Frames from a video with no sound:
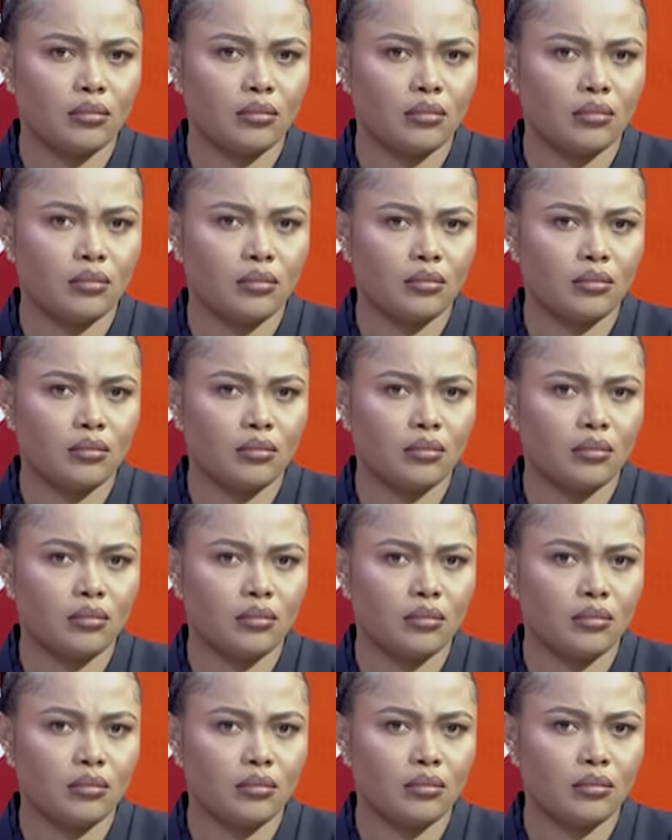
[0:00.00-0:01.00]

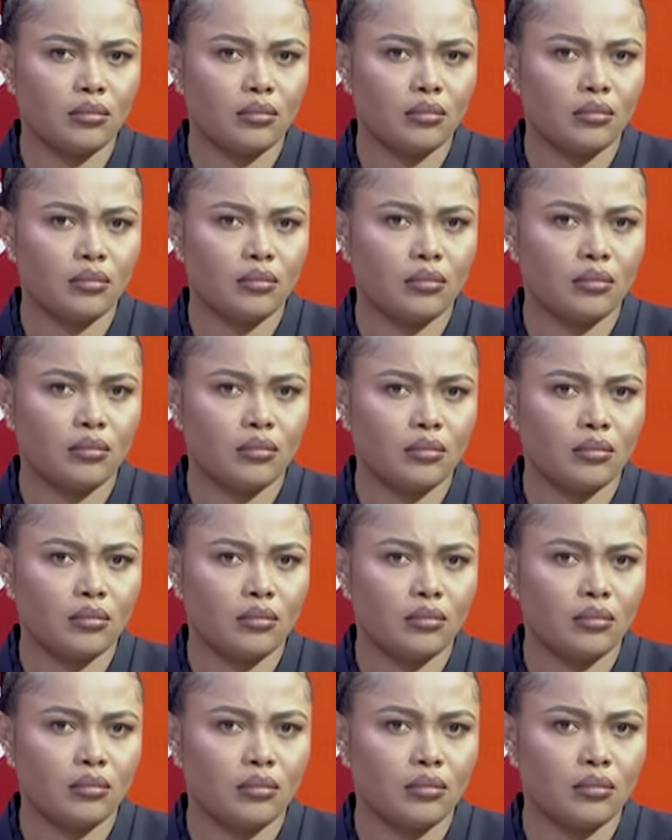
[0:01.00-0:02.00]

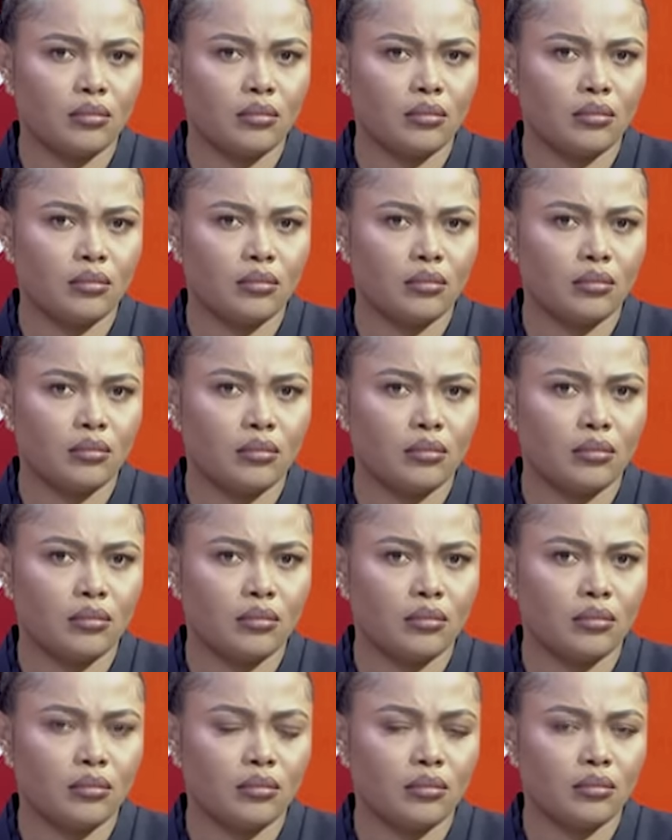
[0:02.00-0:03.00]

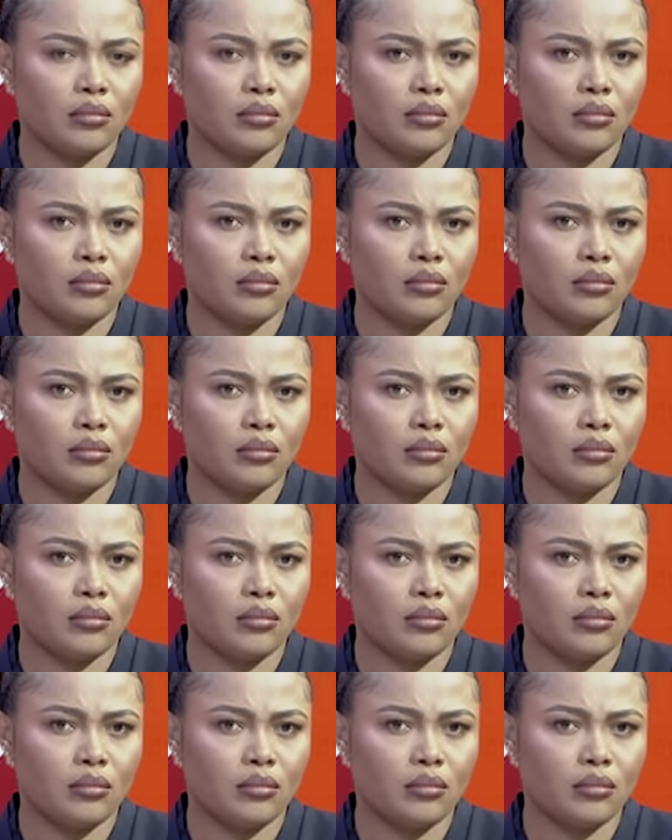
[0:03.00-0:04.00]

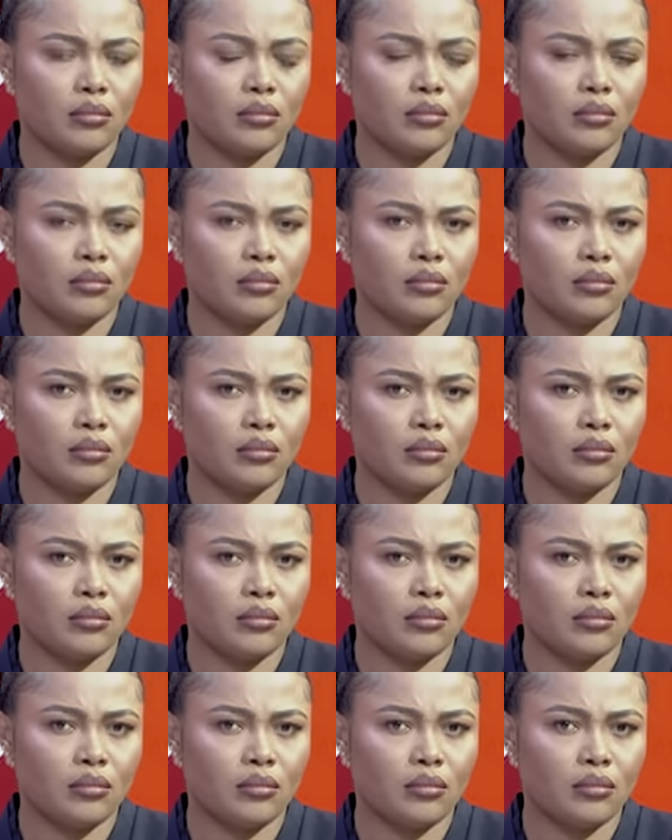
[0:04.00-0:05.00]

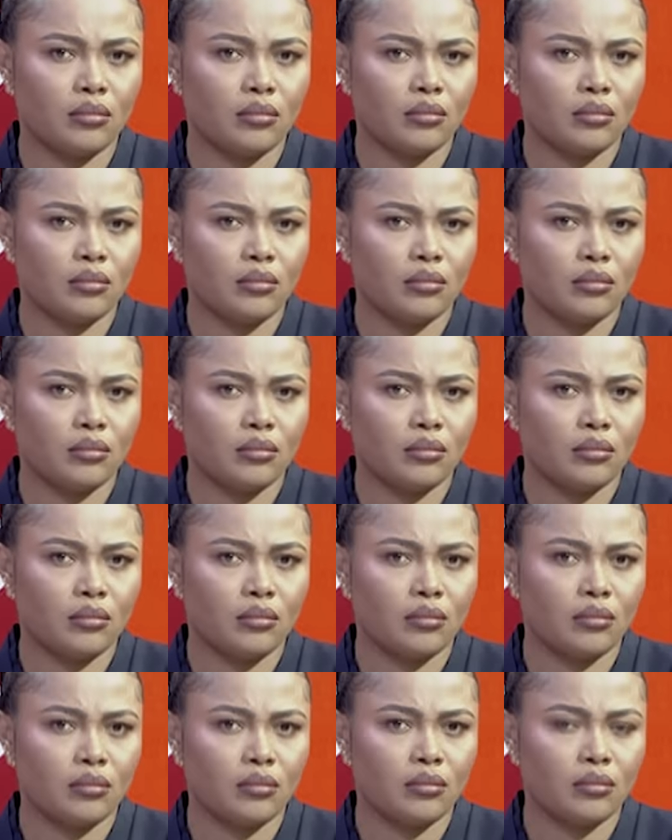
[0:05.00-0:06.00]

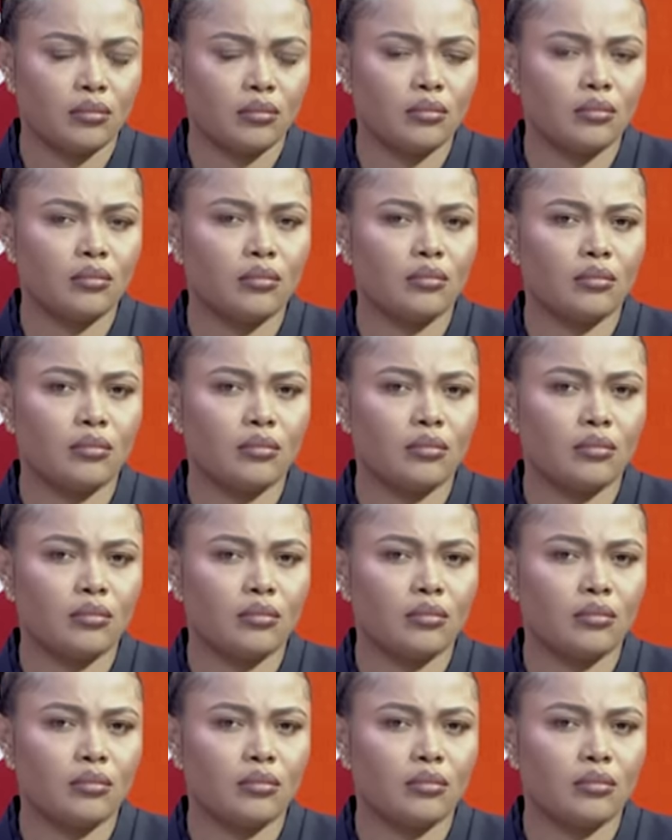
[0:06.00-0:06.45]
This person isn't speaking.